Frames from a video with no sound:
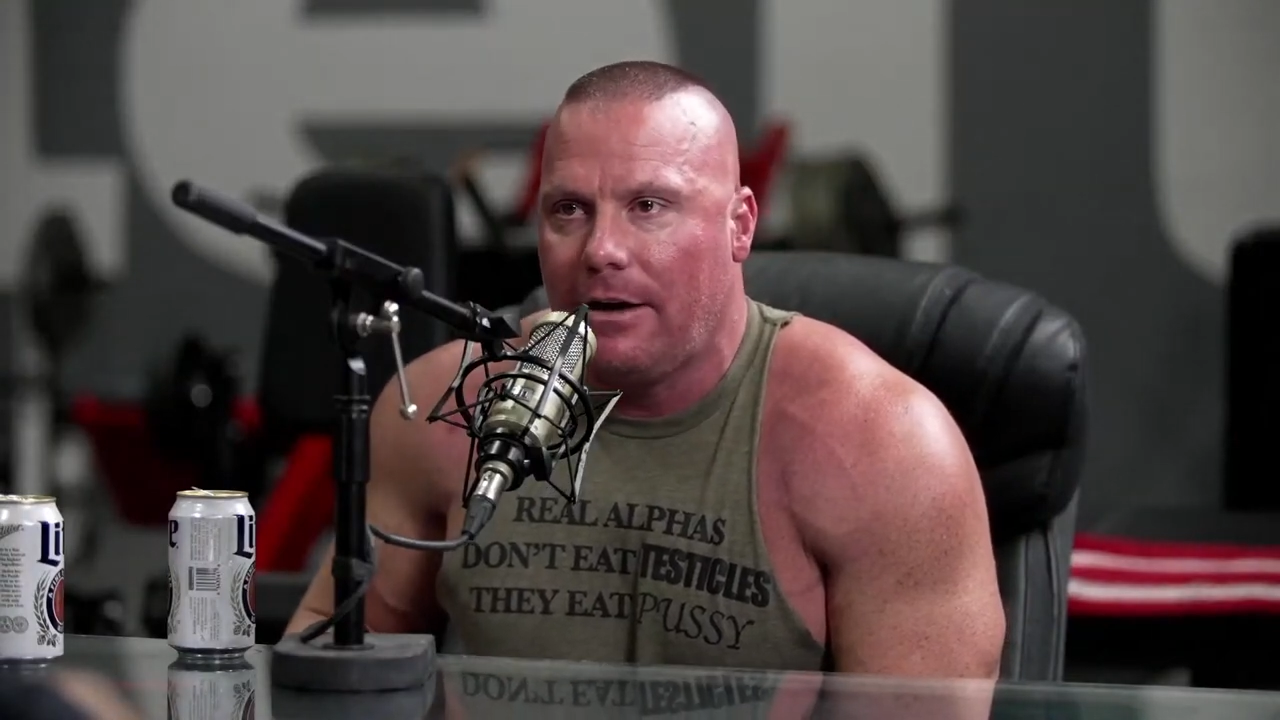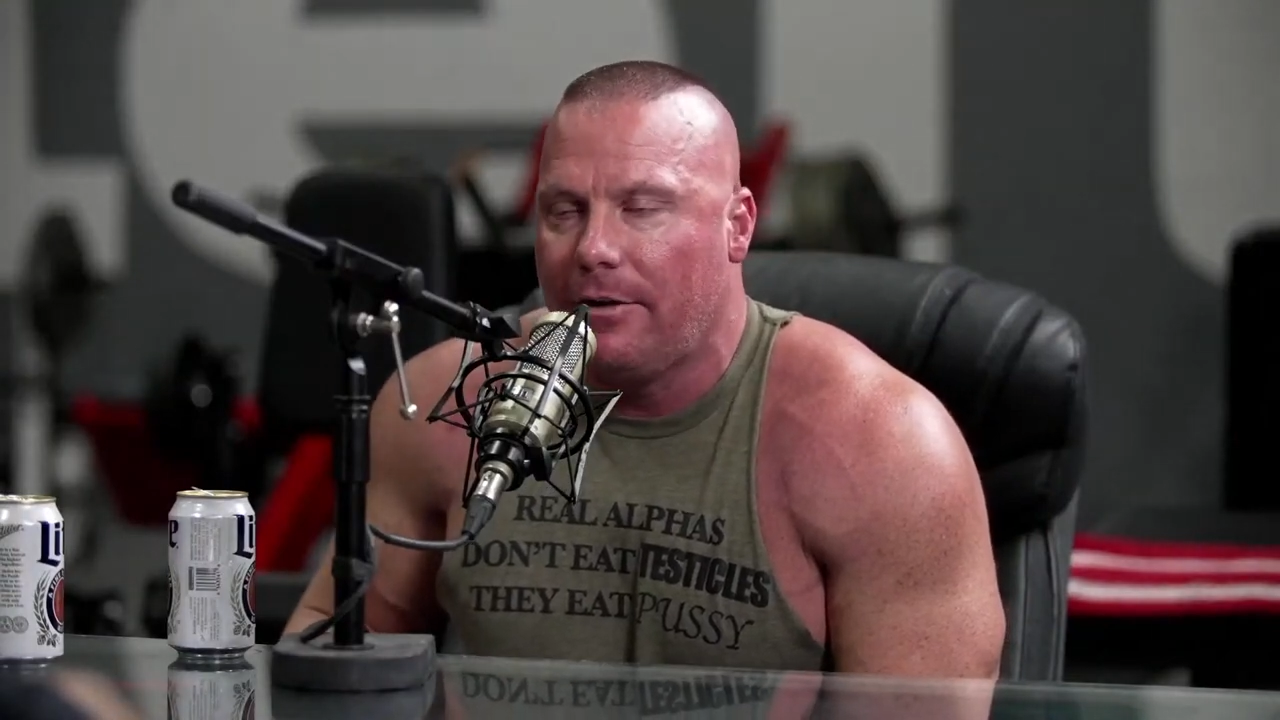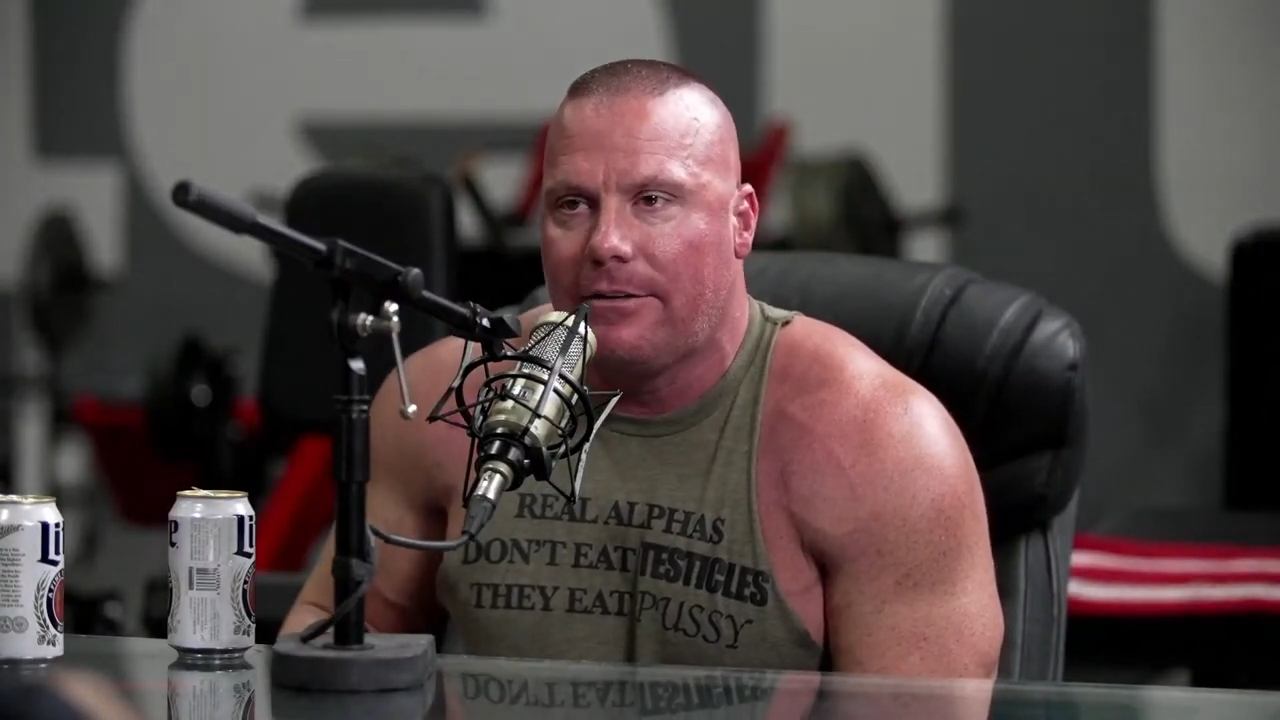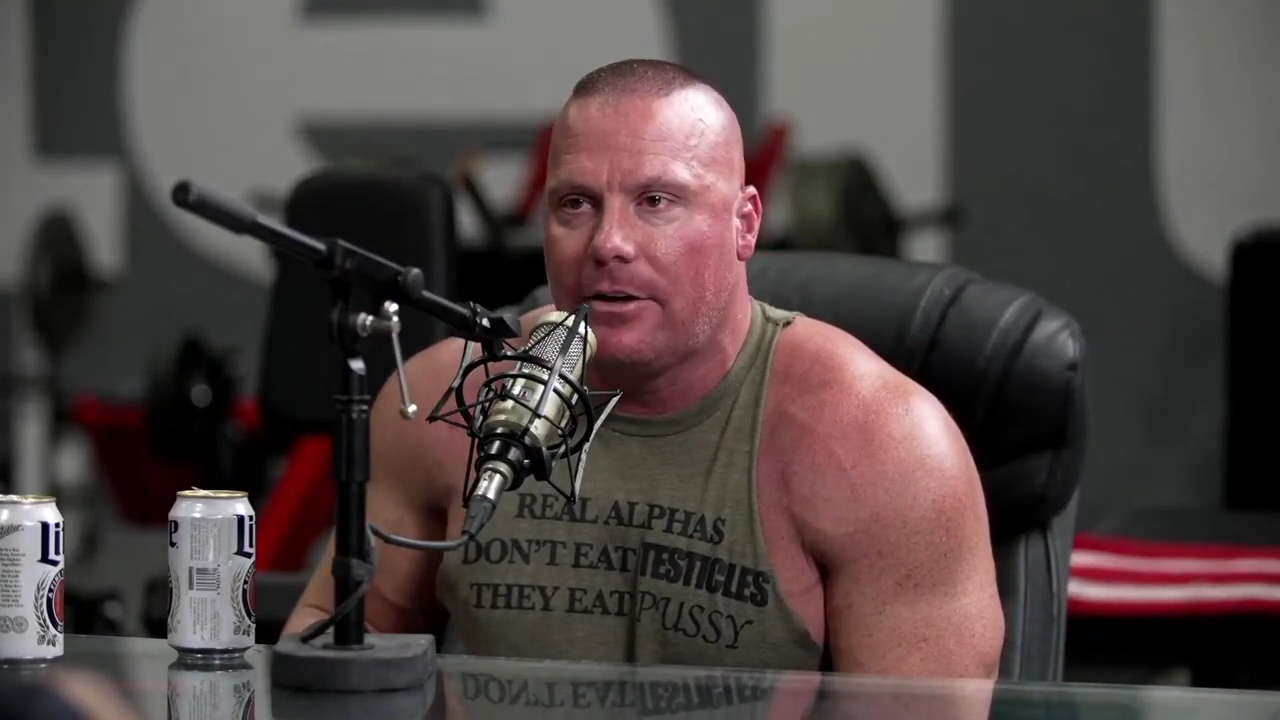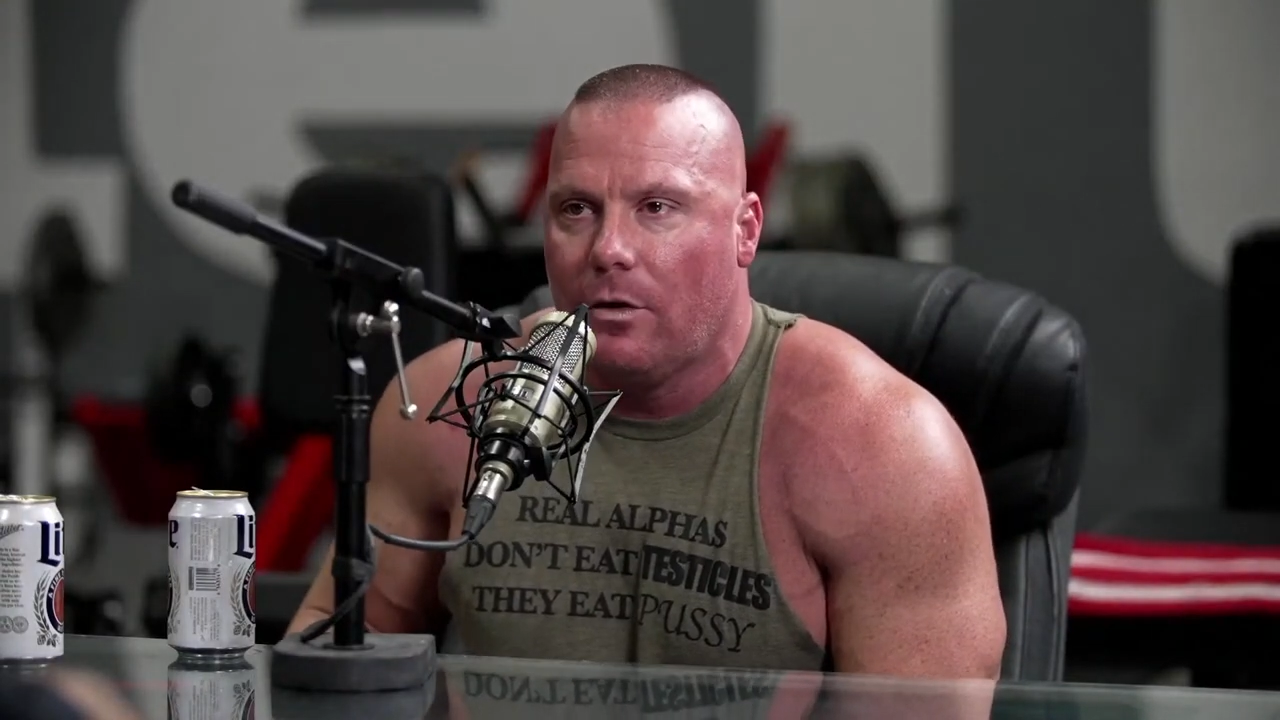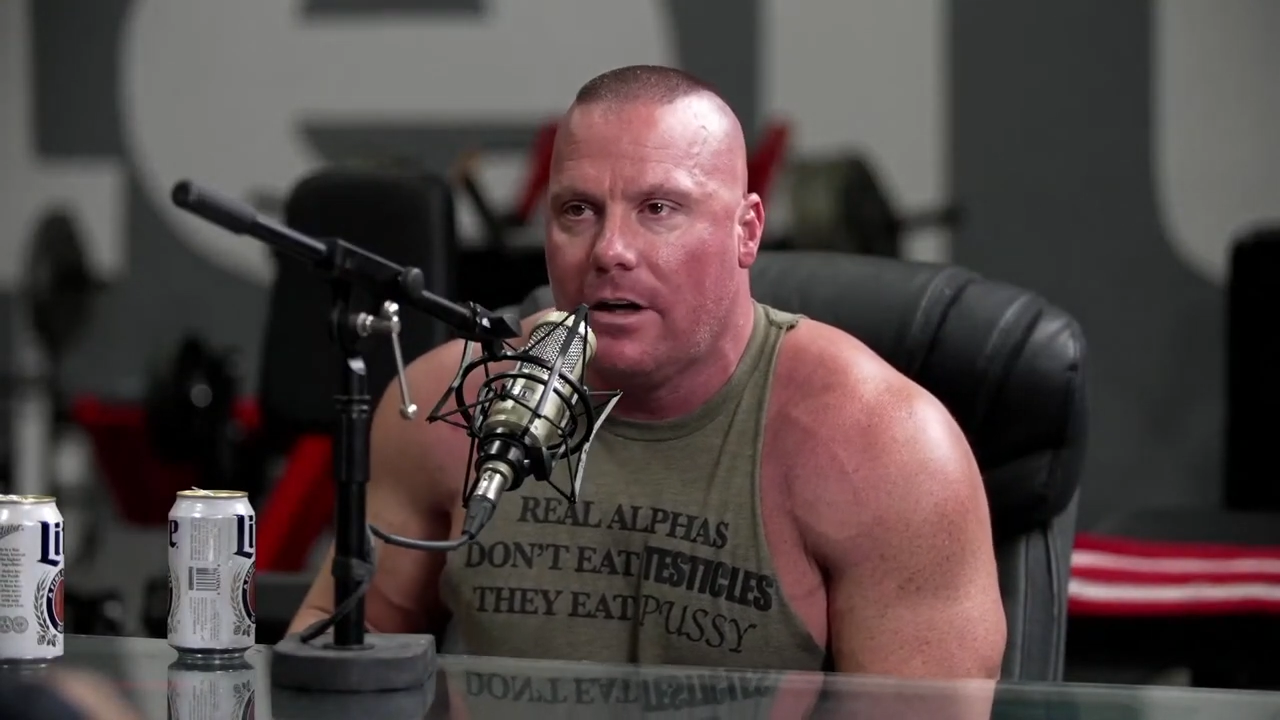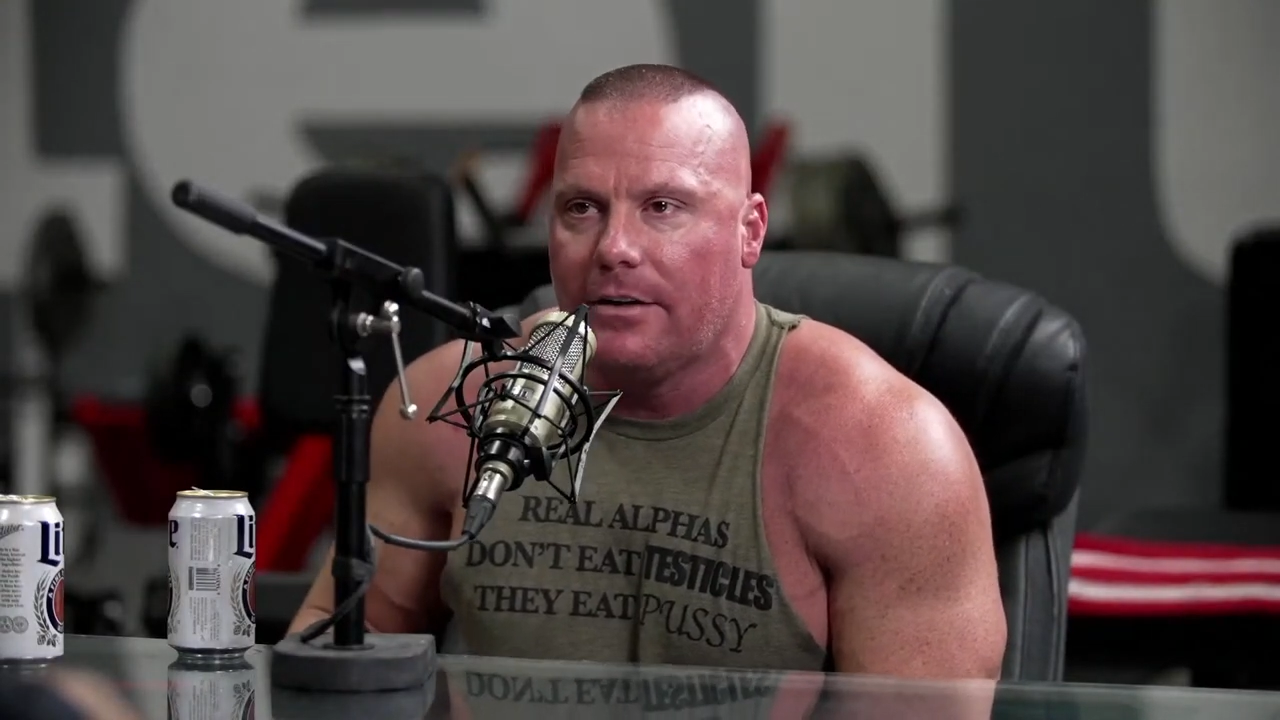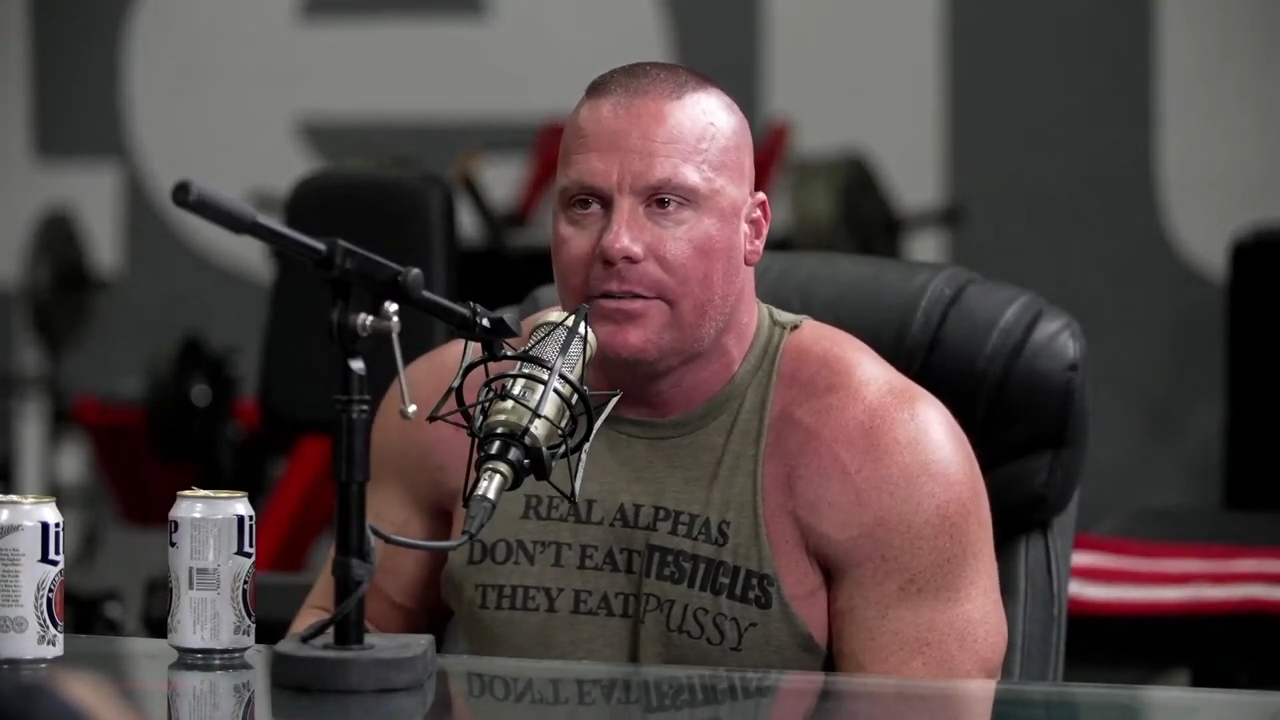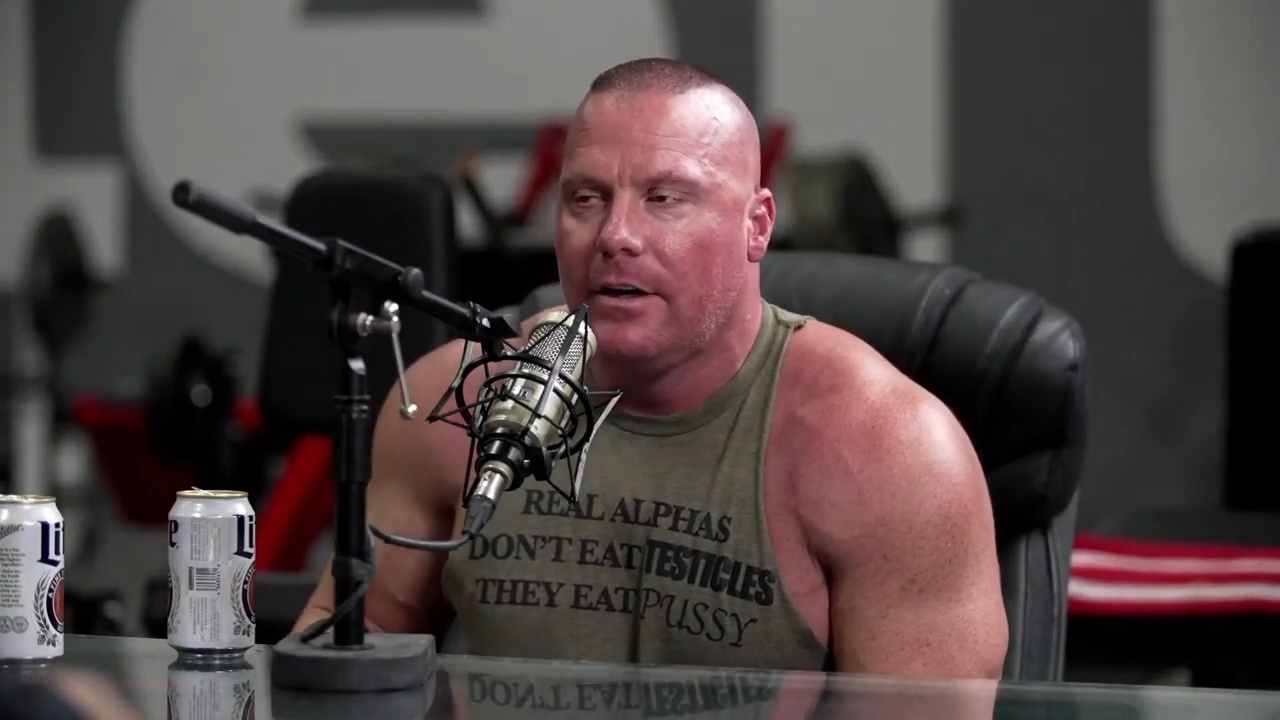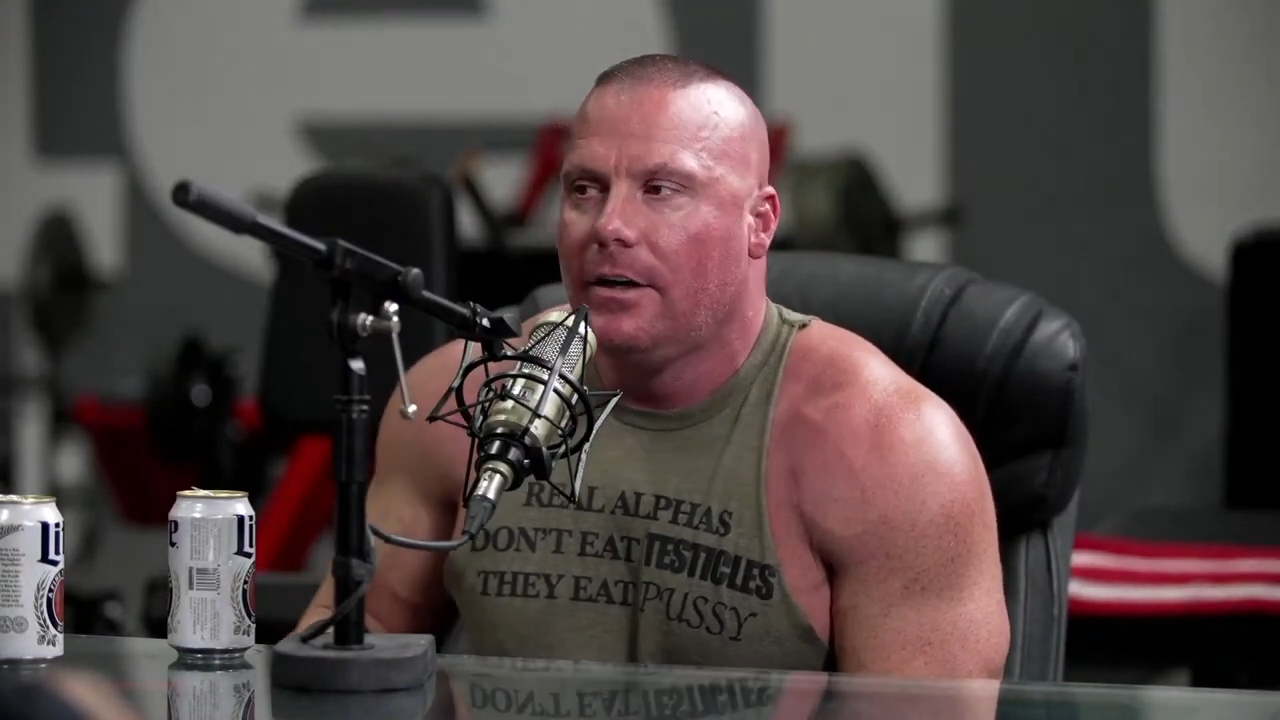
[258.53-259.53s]
whatever it
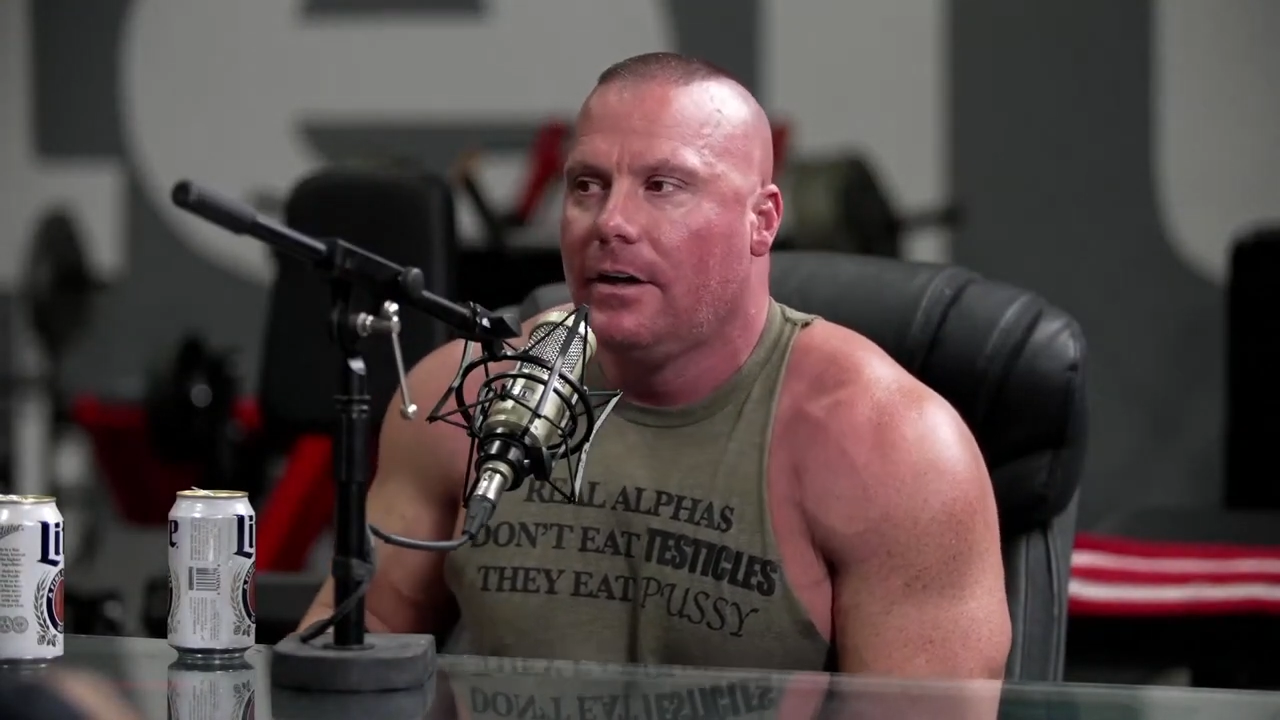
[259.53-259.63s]
was,